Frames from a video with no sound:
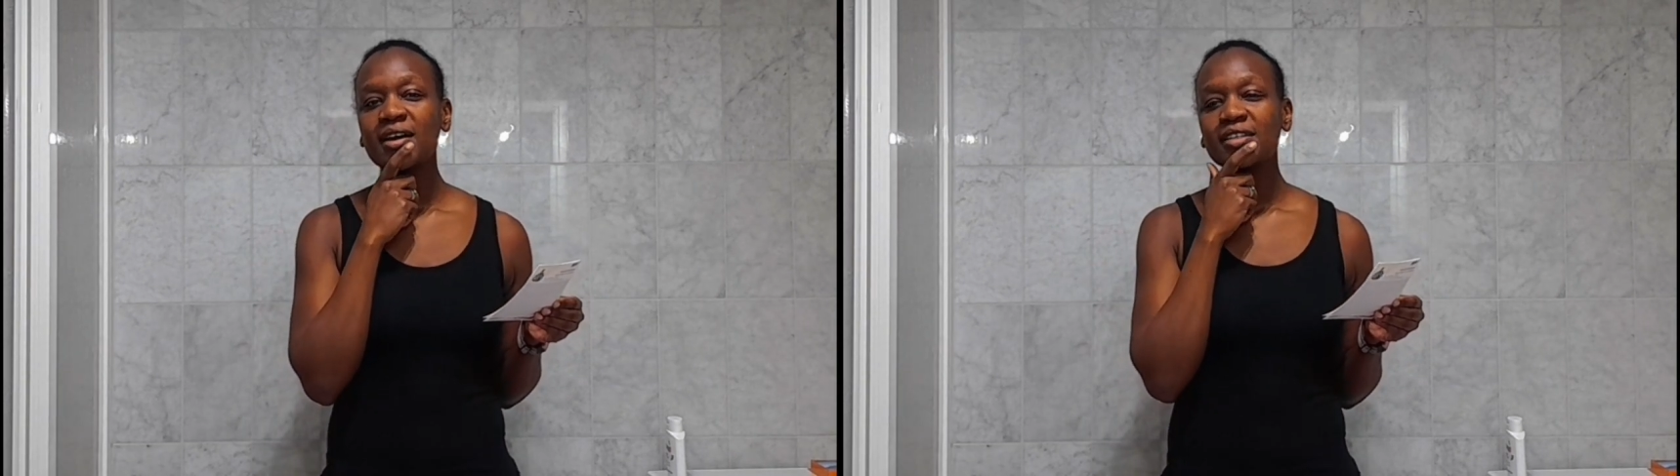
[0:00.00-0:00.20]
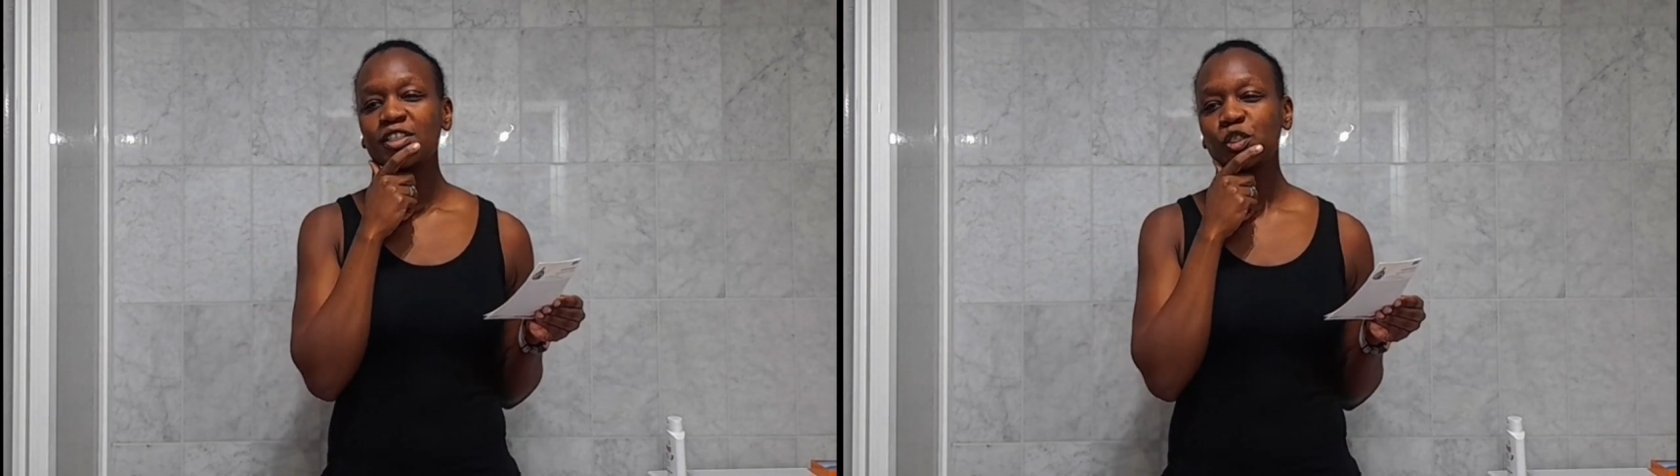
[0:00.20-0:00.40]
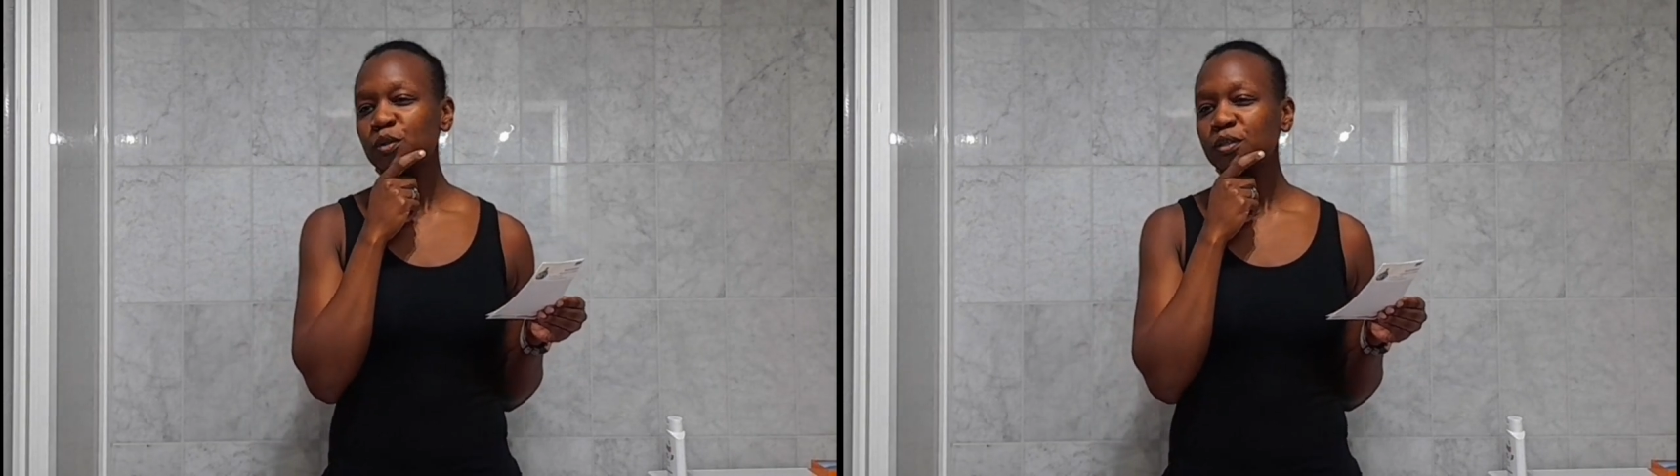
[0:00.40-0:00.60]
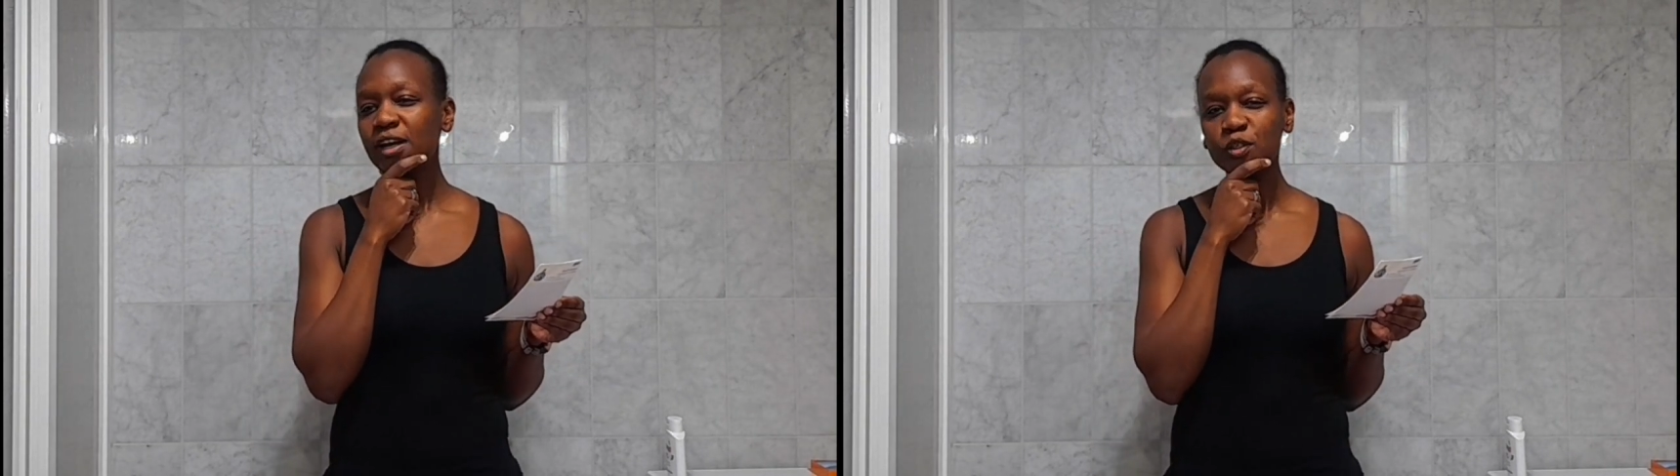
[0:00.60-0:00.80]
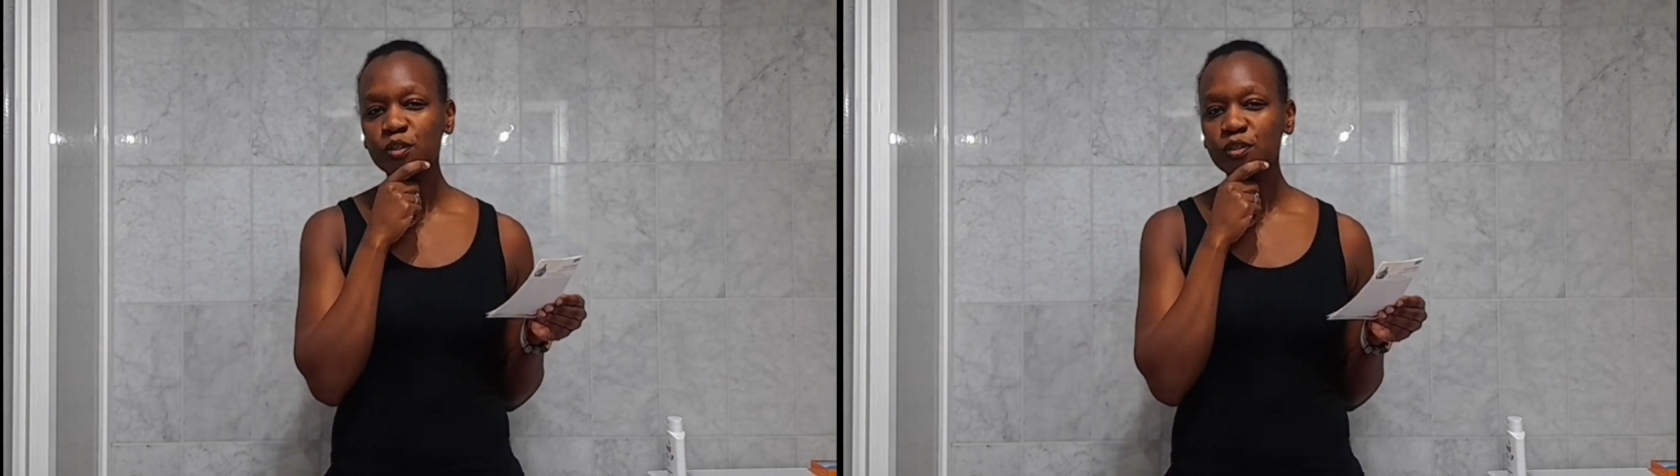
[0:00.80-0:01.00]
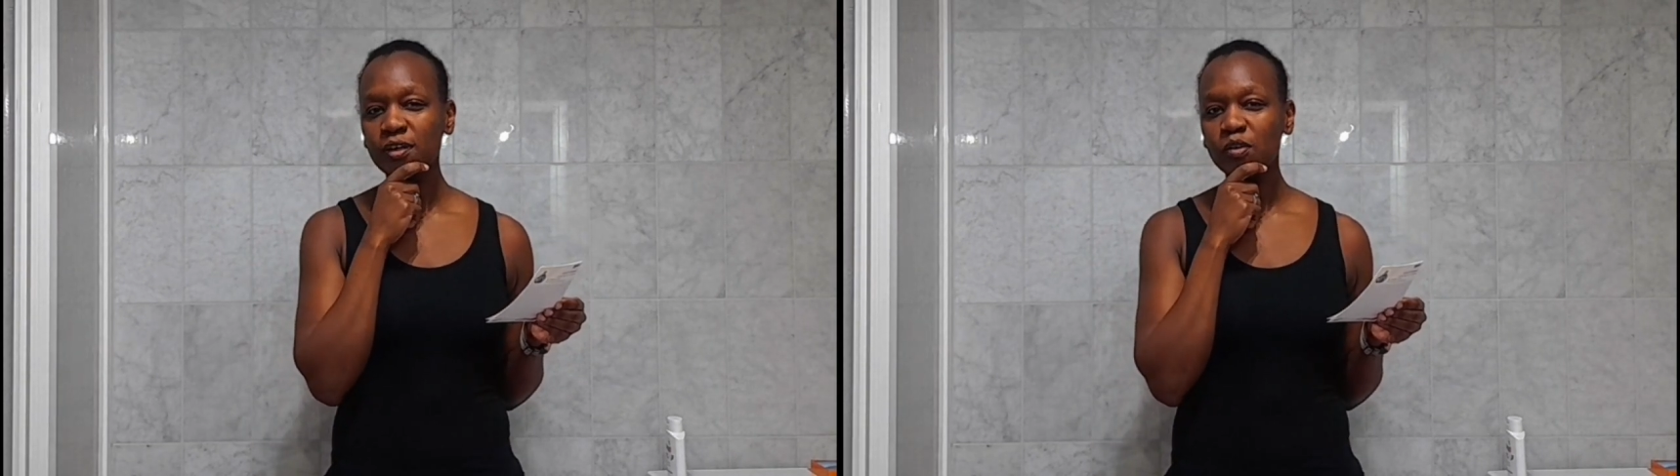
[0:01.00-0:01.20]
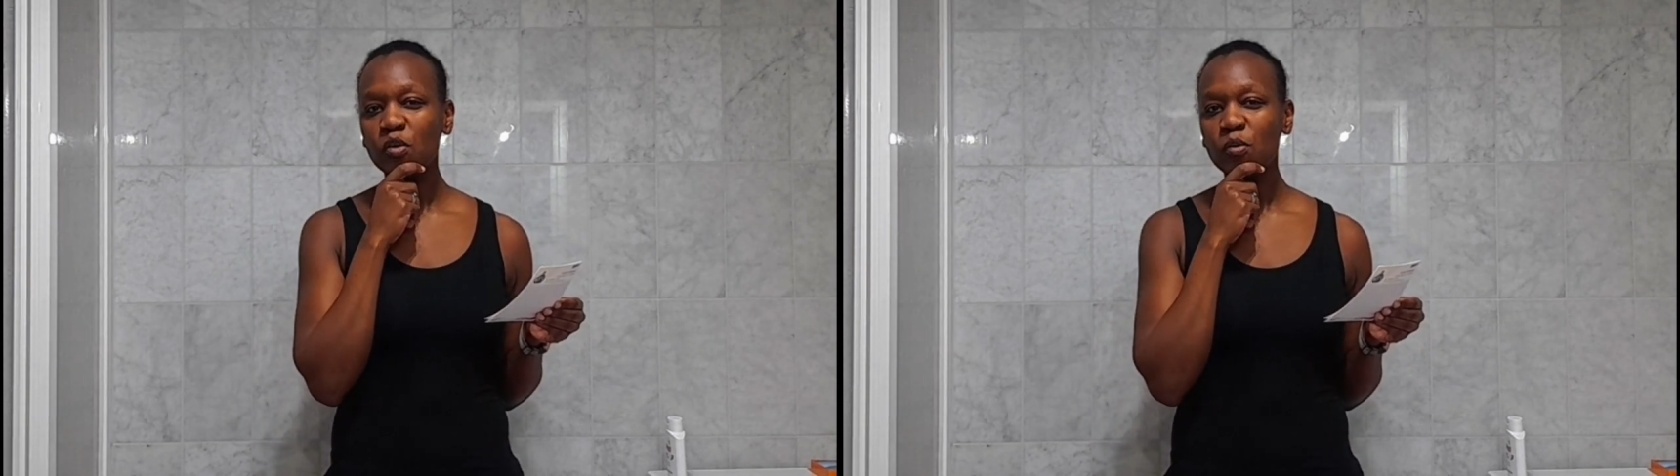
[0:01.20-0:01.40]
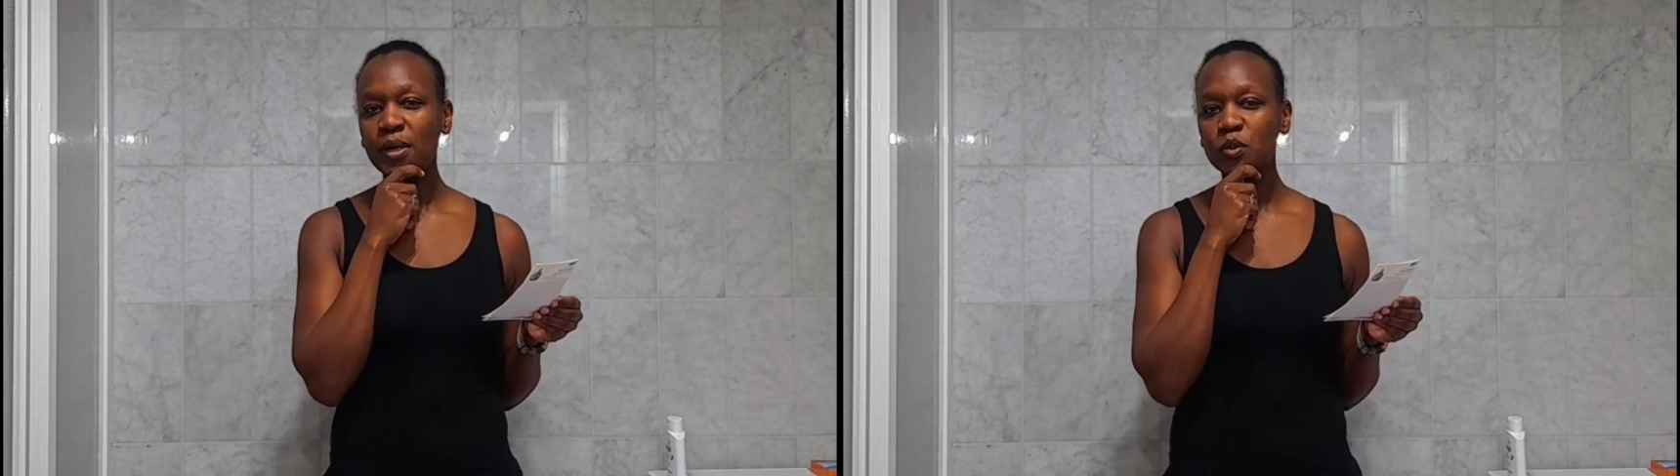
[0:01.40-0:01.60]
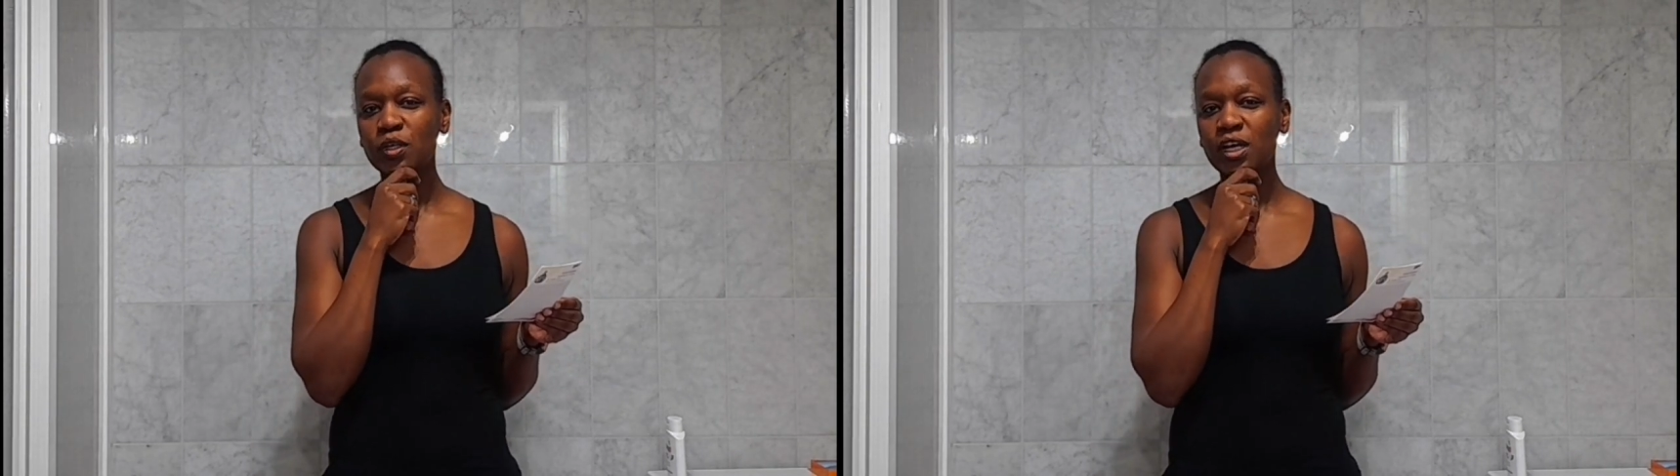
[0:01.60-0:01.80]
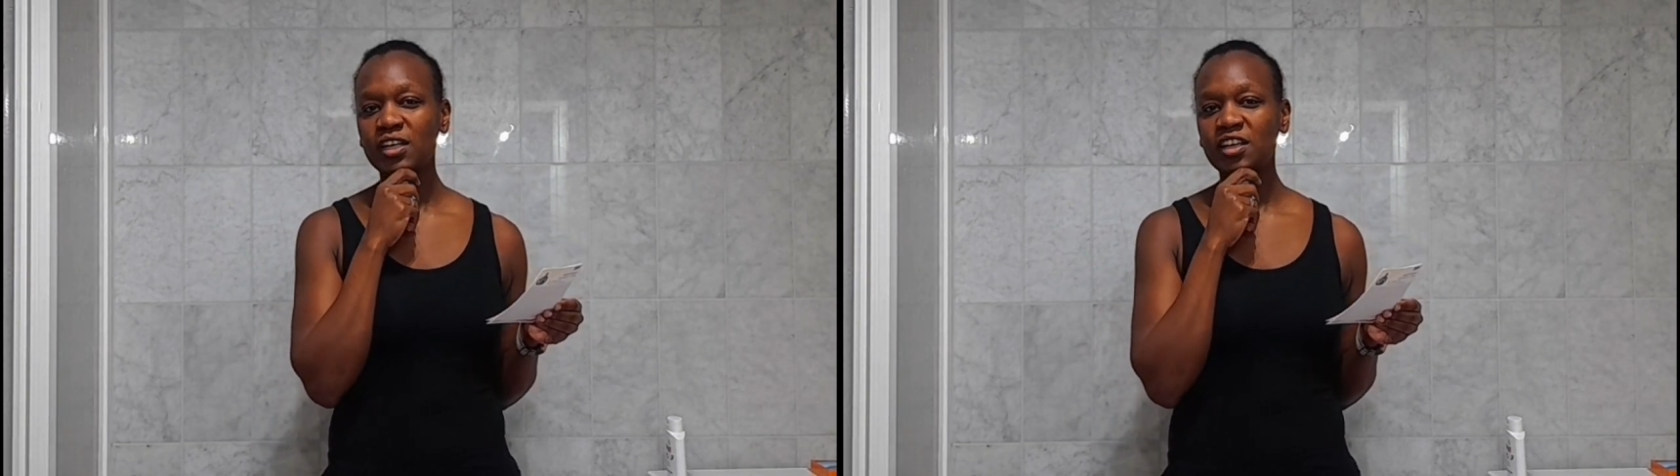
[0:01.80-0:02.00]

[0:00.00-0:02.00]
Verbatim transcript: should I, should I not go back to Kenya?